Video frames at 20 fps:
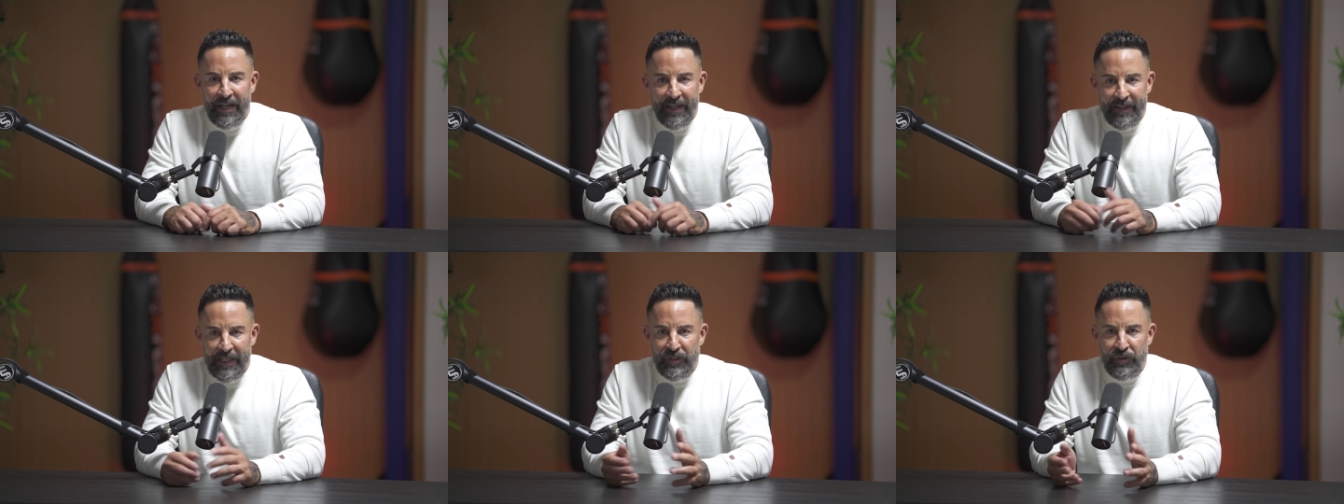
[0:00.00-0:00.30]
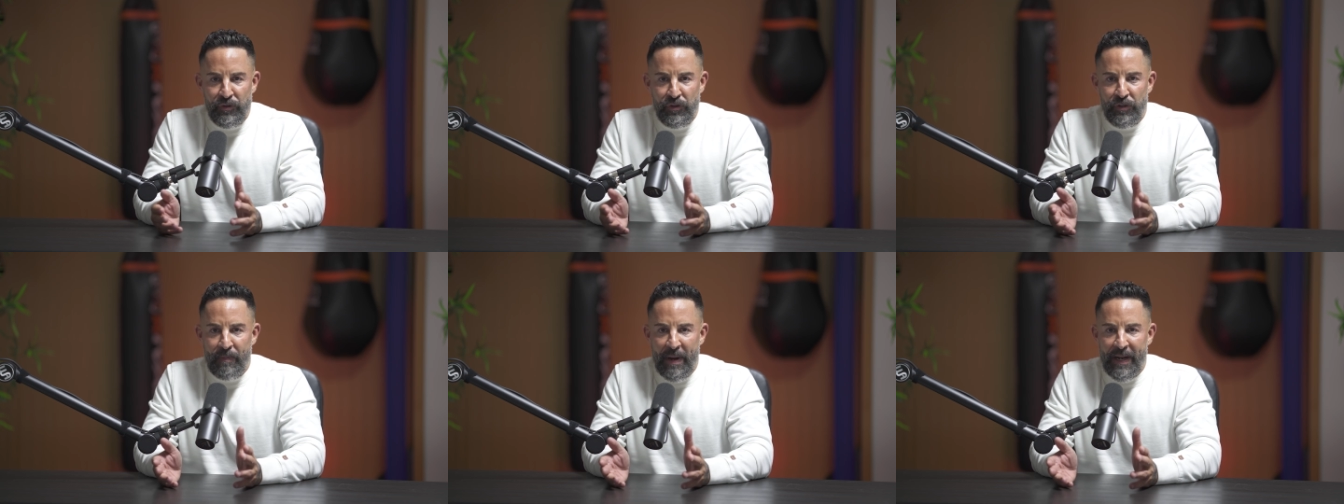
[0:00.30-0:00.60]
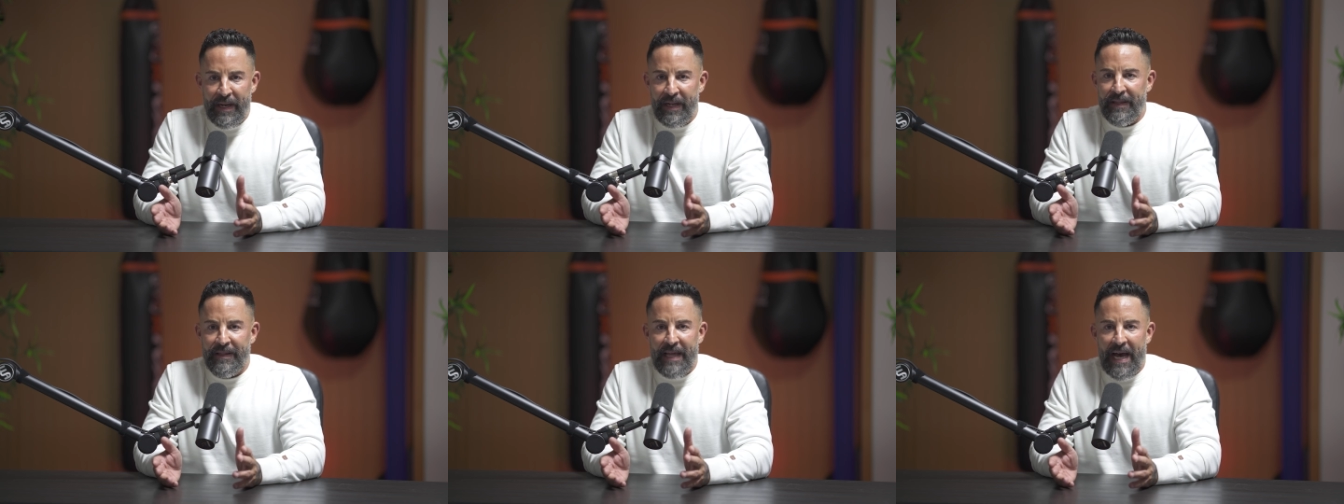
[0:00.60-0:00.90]
Unless you're
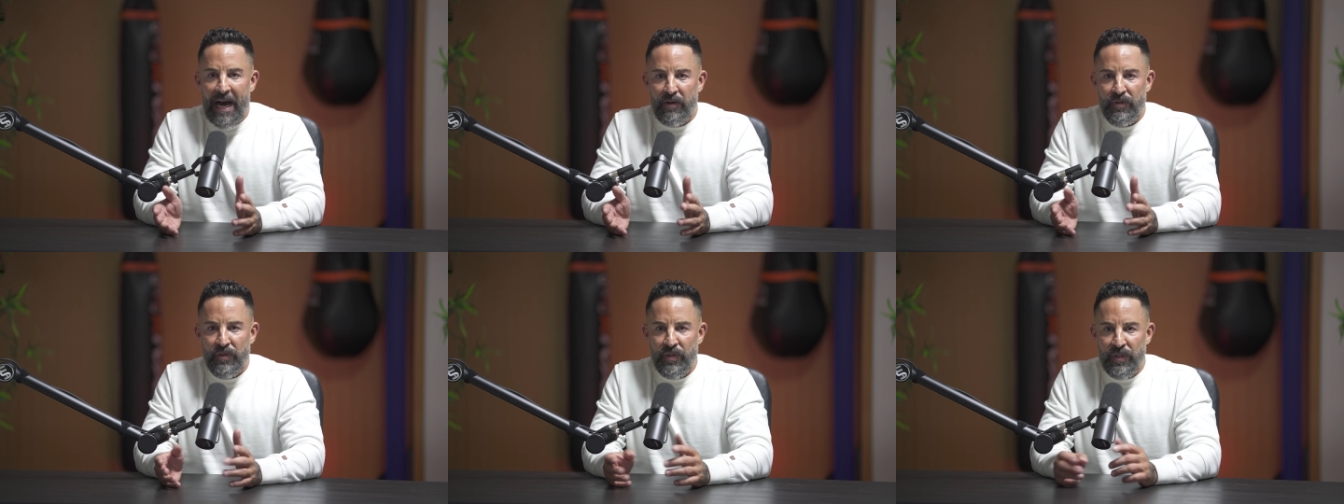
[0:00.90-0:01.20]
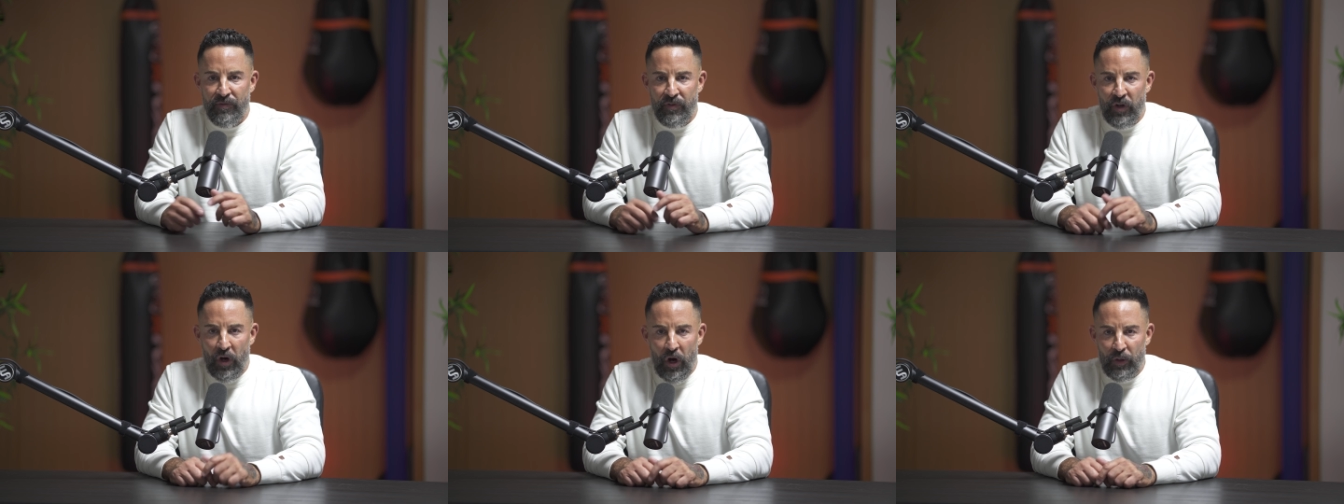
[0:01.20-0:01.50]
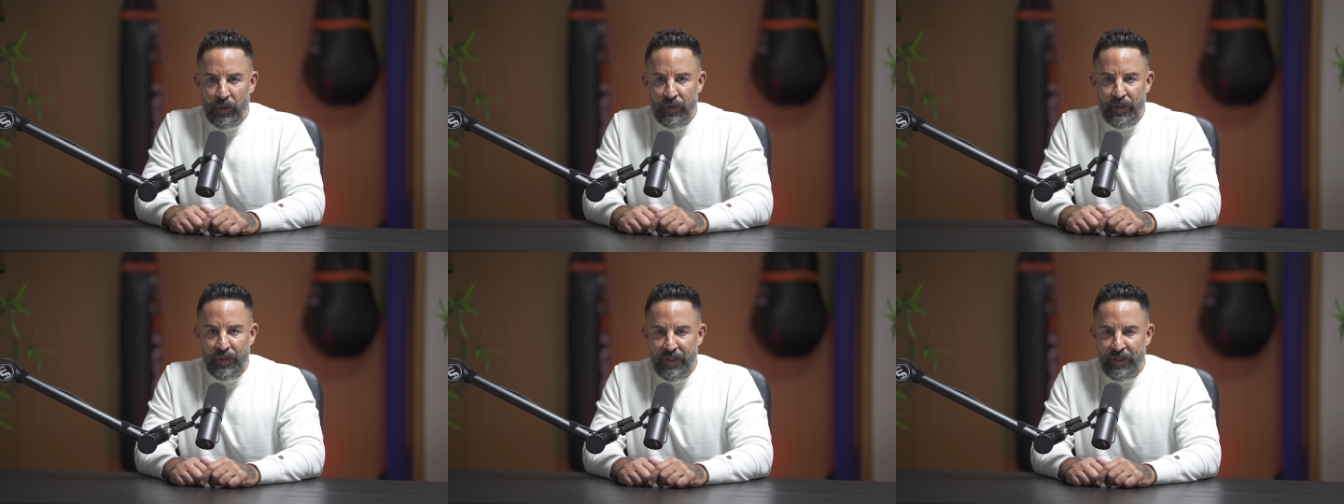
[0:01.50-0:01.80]
spending thousands of
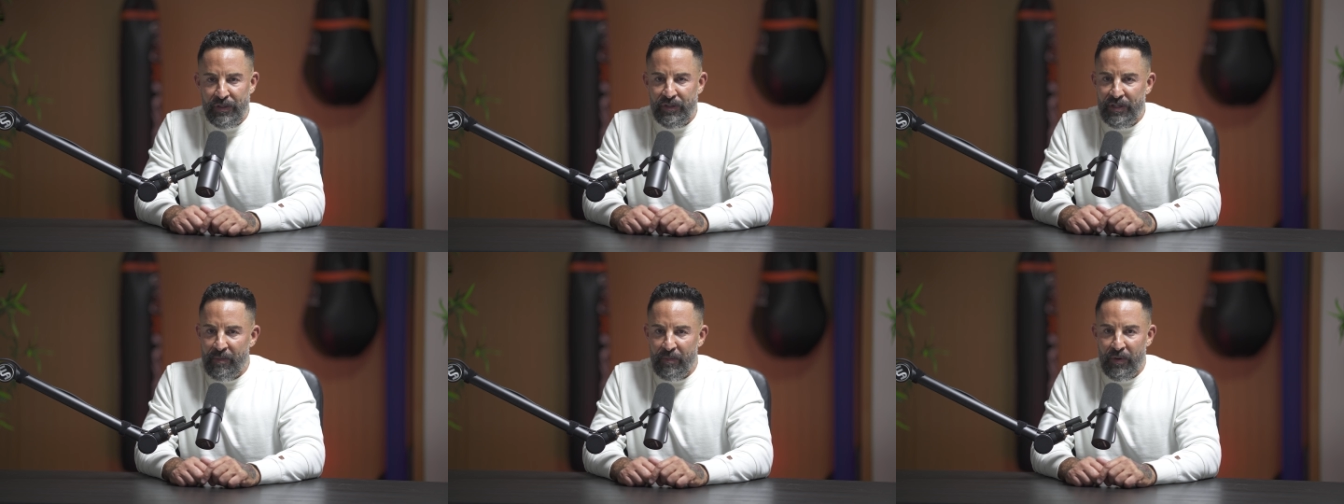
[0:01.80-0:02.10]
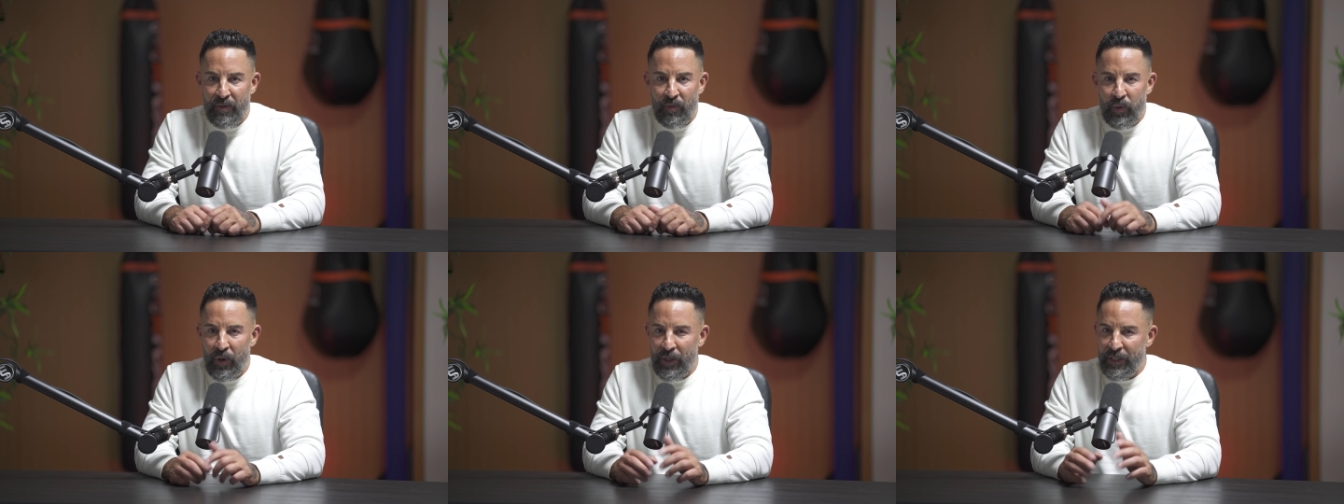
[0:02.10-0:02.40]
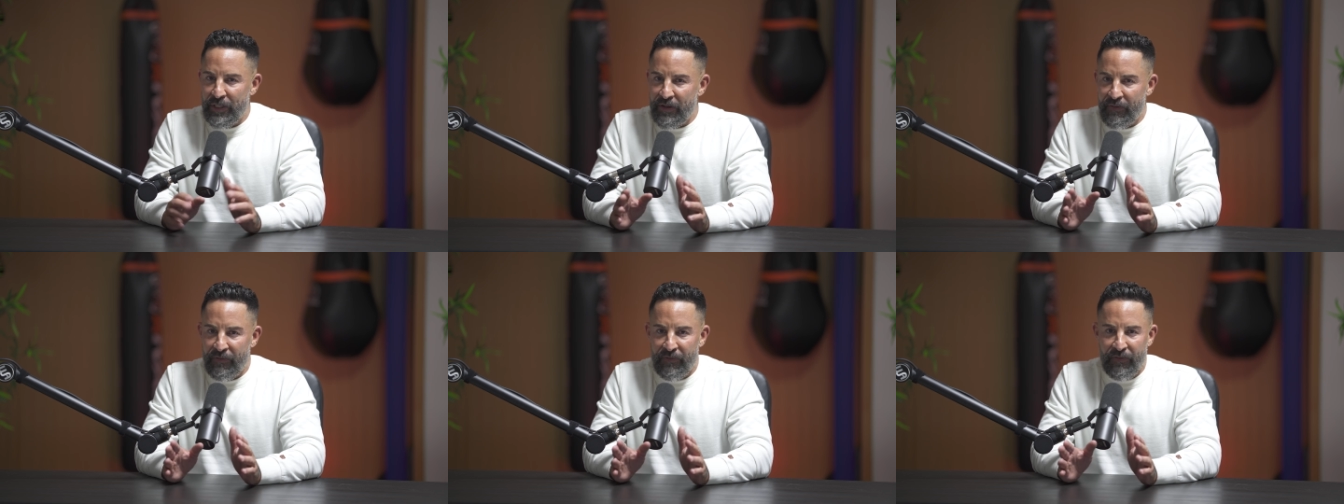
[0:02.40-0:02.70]
dollars in December, what
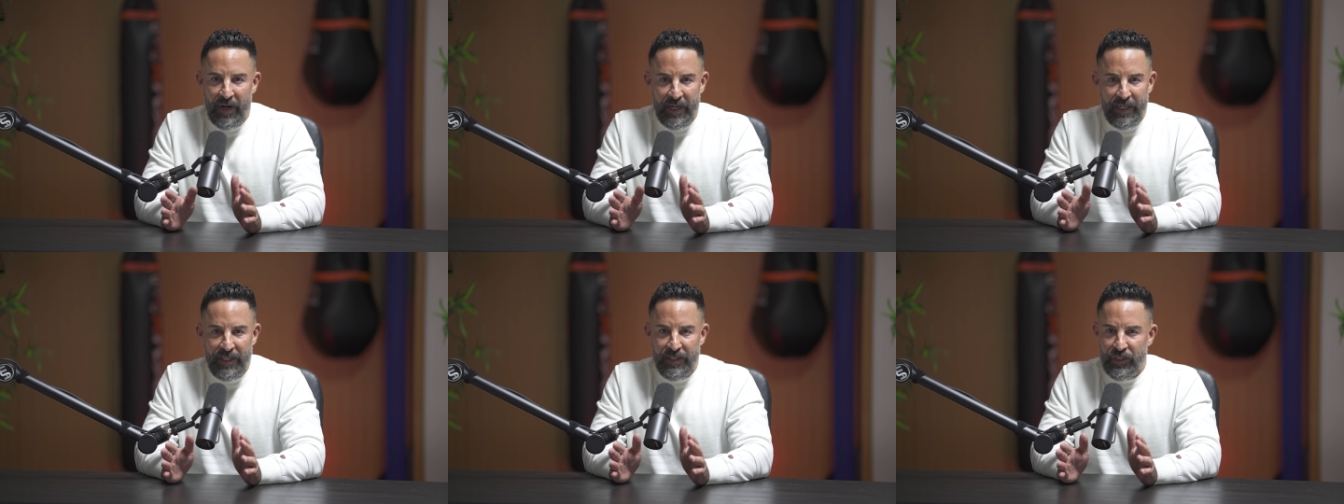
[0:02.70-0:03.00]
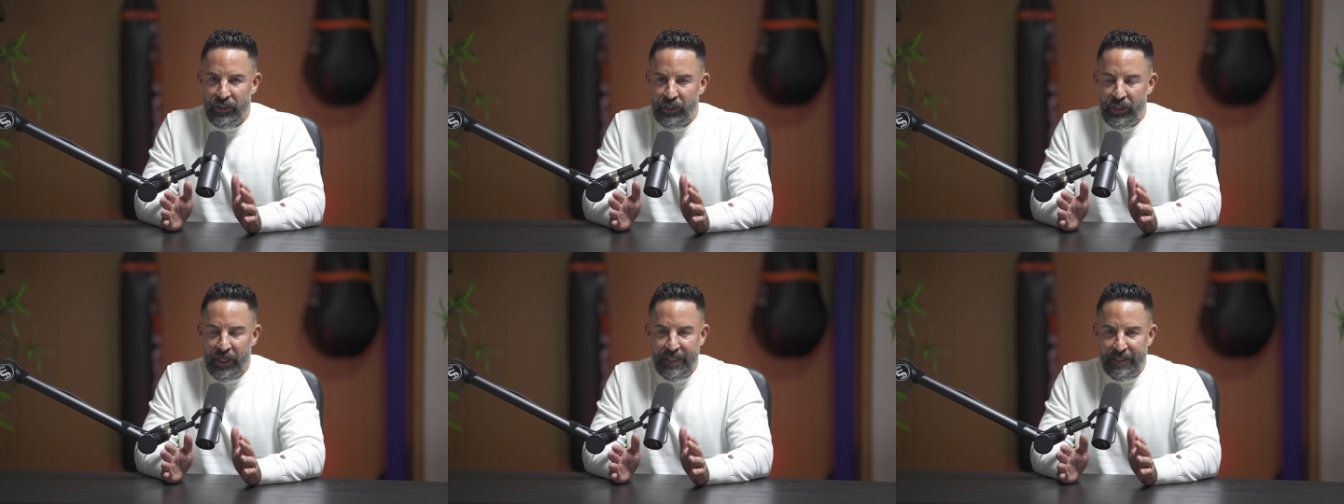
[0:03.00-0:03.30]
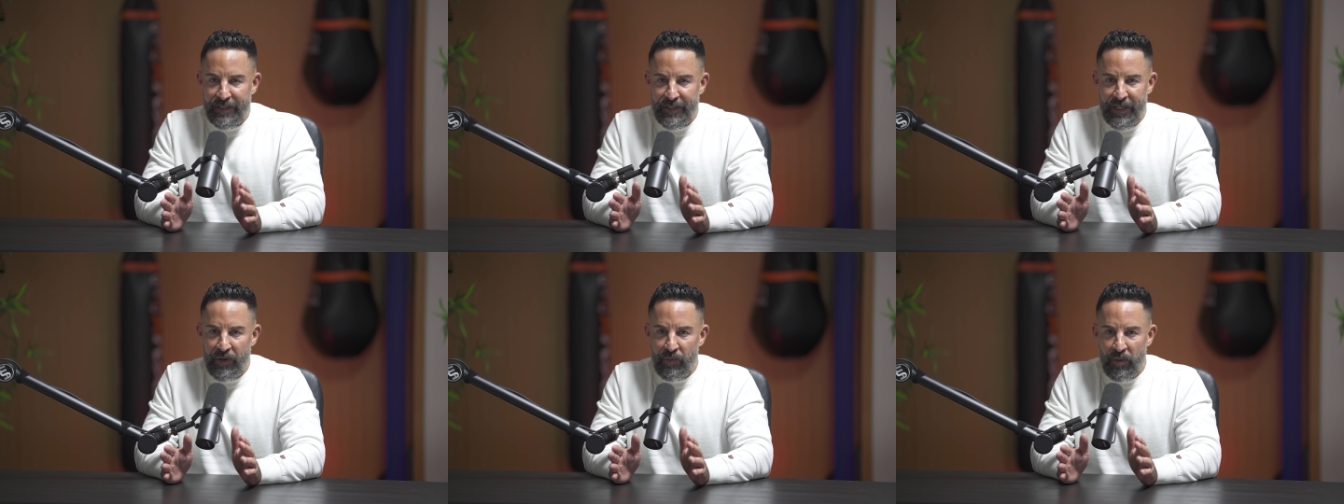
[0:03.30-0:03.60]
the fuck is
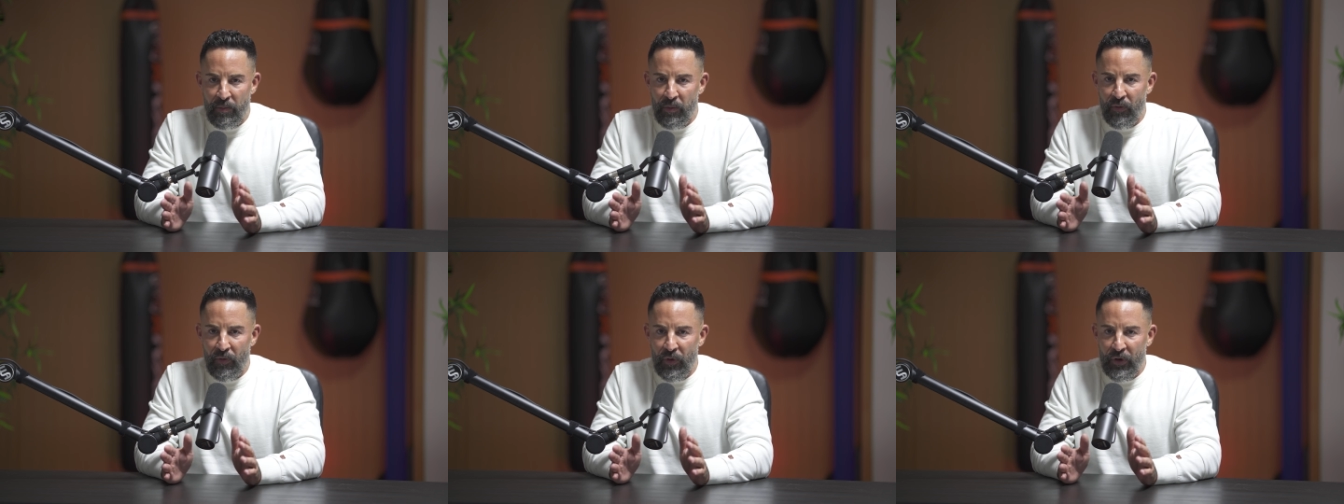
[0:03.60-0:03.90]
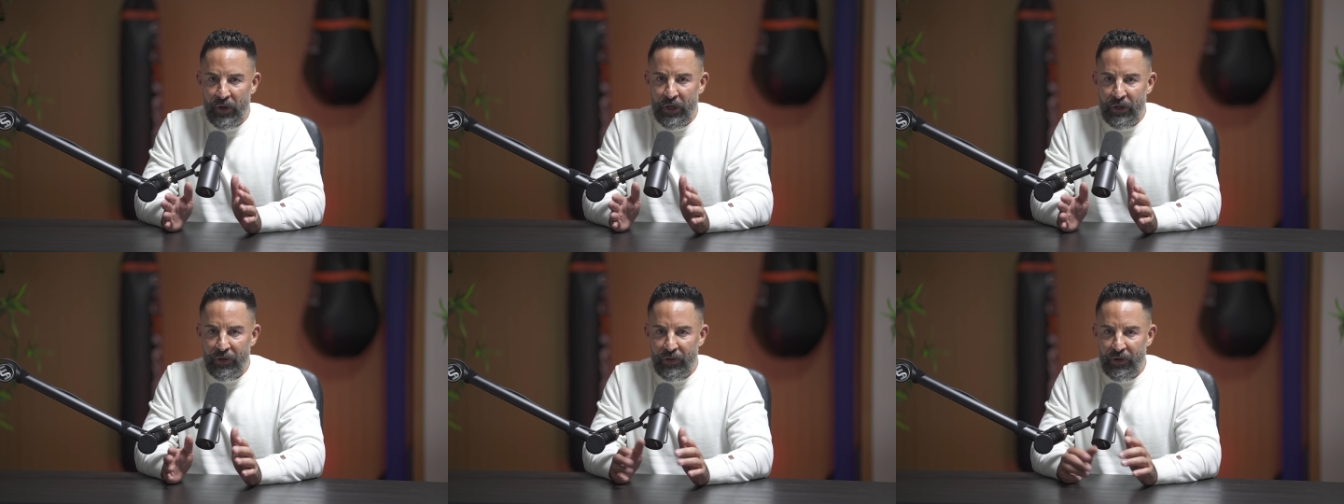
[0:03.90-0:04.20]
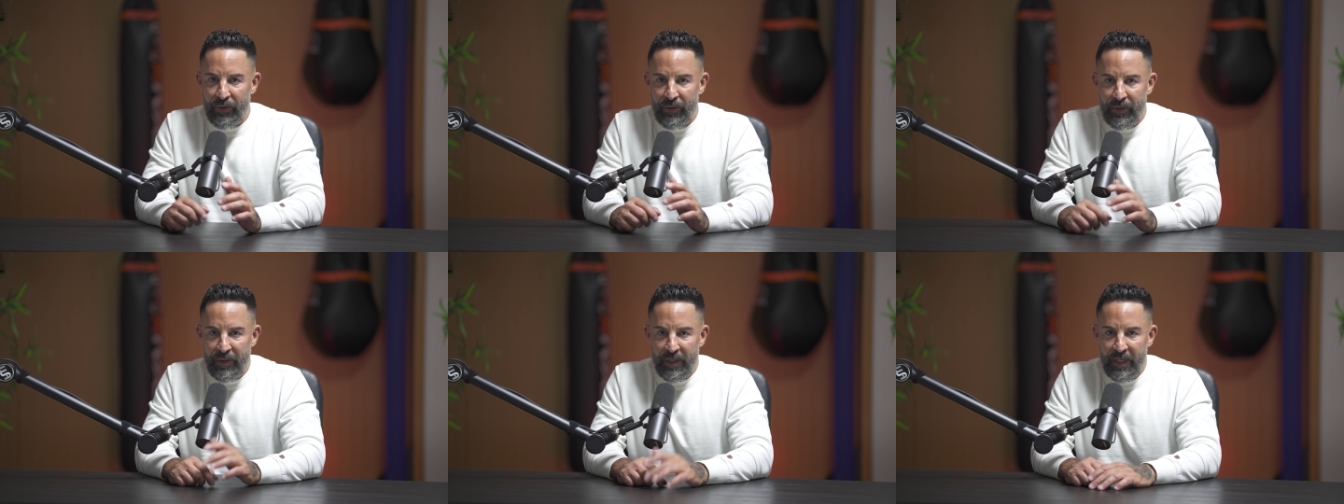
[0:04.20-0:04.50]
GST removal going to
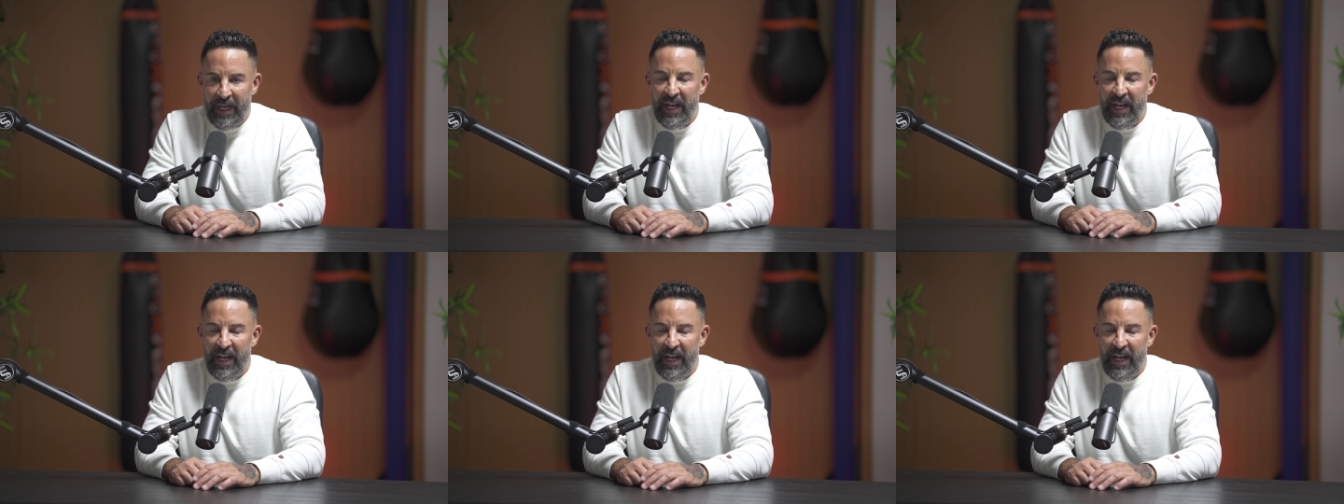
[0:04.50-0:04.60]
do?